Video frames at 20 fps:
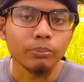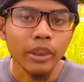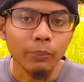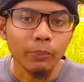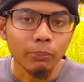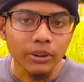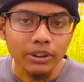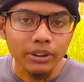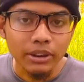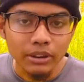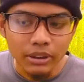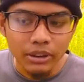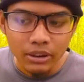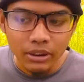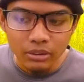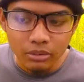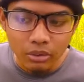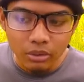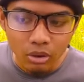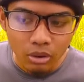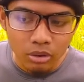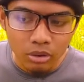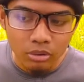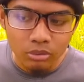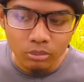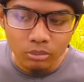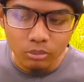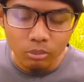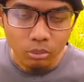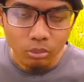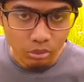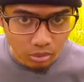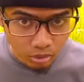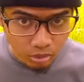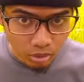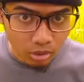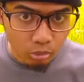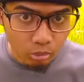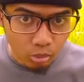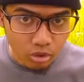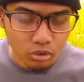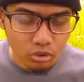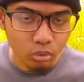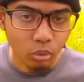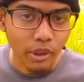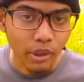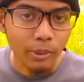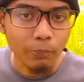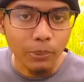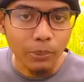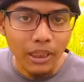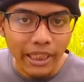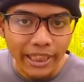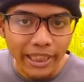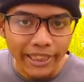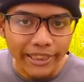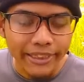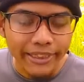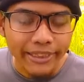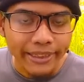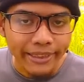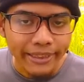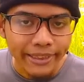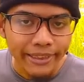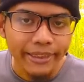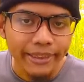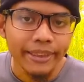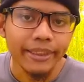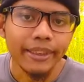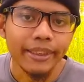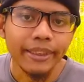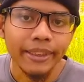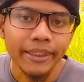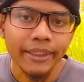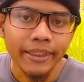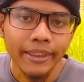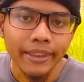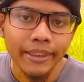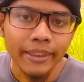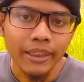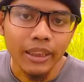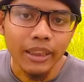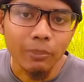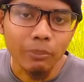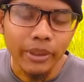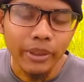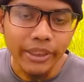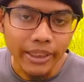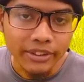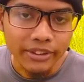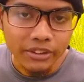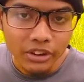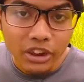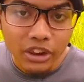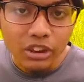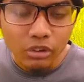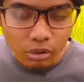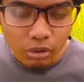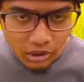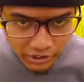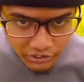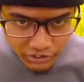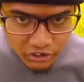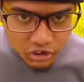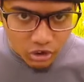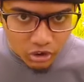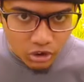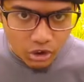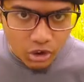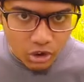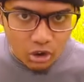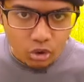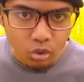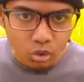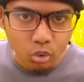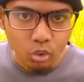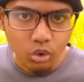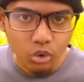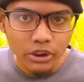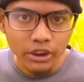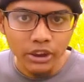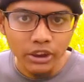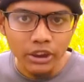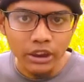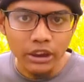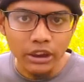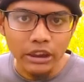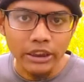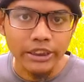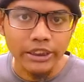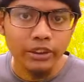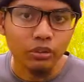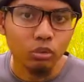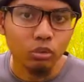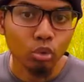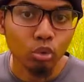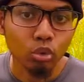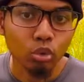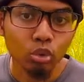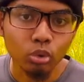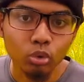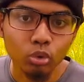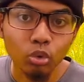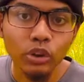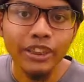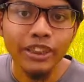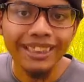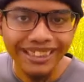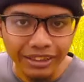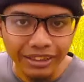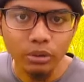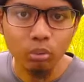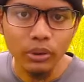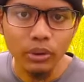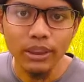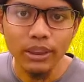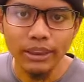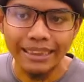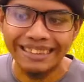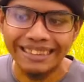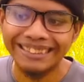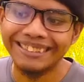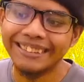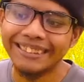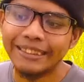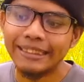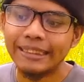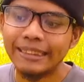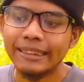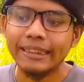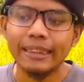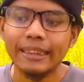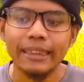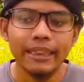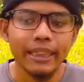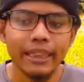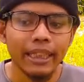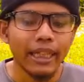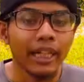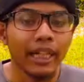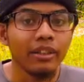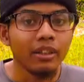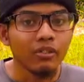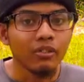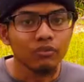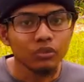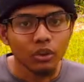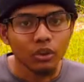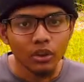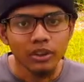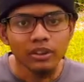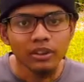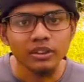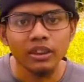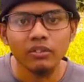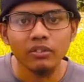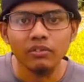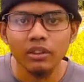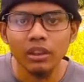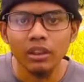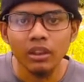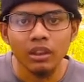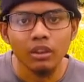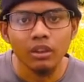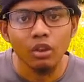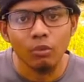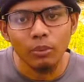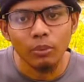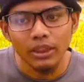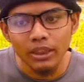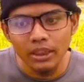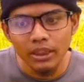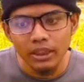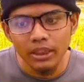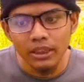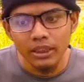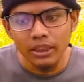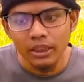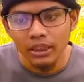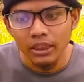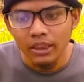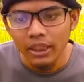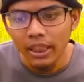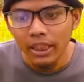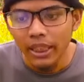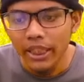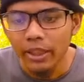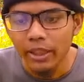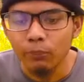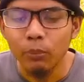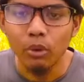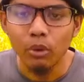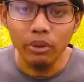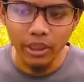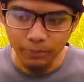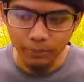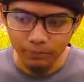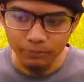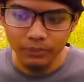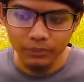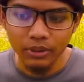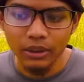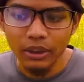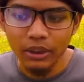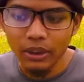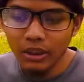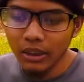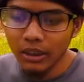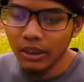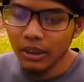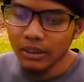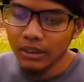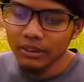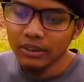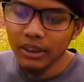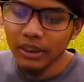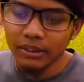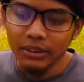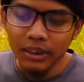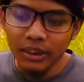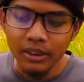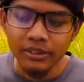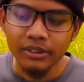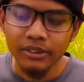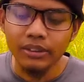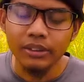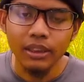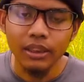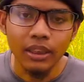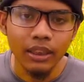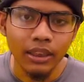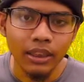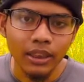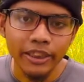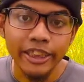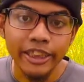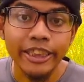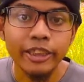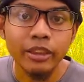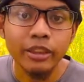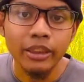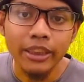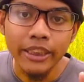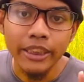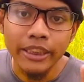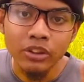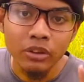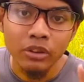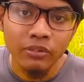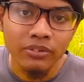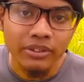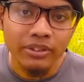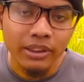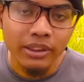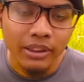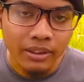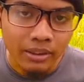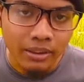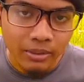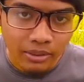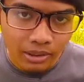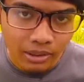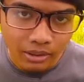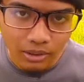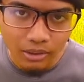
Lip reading: My personal goal was to apply my engineering knowledge to the real world. I have joined several committee and programs, such as in university